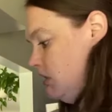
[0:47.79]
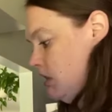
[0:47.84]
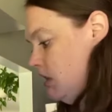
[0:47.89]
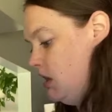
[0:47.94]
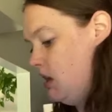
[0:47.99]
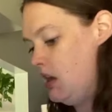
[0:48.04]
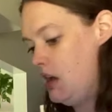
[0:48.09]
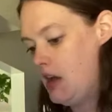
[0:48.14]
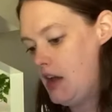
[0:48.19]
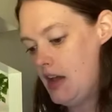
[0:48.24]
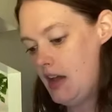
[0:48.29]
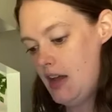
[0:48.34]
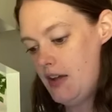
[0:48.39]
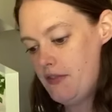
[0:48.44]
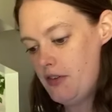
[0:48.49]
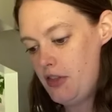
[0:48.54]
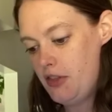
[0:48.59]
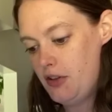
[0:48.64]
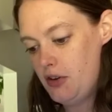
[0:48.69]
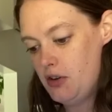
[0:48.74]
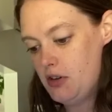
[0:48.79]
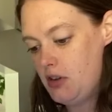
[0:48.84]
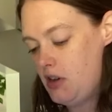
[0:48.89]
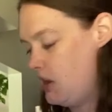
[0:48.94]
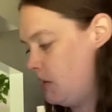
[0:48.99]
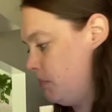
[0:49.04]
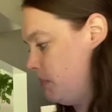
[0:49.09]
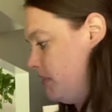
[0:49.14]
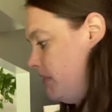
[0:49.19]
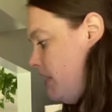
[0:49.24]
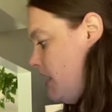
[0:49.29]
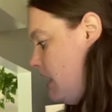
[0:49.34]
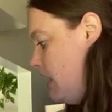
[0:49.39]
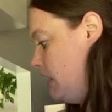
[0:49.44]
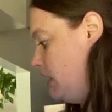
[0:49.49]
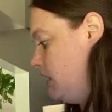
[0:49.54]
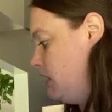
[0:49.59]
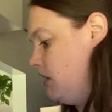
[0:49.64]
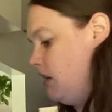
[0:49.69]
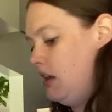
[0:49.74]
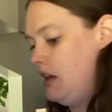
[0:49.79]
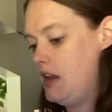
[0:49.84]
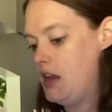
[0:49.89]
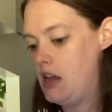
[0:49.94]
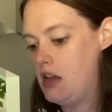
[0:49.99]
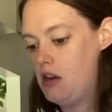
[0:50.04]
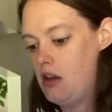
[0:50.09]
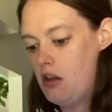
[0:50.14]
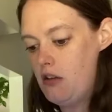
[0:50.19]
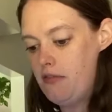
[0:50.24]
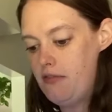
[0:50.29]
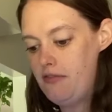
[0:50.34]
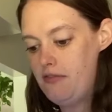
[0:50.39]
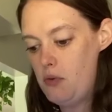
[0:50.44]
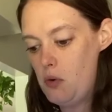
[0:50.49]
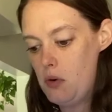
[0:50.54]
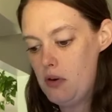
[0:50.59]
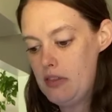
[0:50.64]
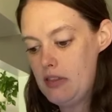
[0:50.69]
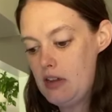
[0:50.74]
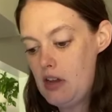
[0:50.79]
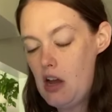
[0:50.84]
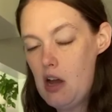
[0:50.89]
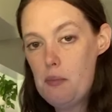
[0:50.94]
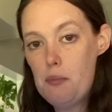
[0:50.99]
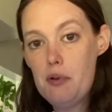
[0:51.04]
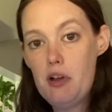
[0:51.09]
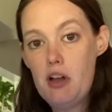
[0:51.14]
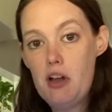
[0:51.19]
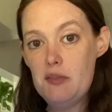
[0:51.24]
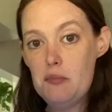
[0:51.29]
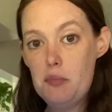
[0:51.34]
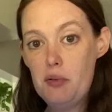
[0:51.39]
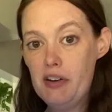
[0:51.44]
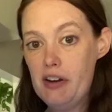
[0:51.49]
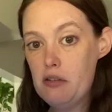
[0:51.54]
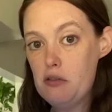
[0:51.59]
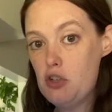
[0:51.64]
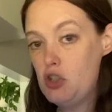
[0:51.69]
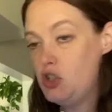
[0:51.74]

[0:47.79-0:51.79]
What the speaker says: I have a 1/3 cup of honey, a 1/4 cup of brown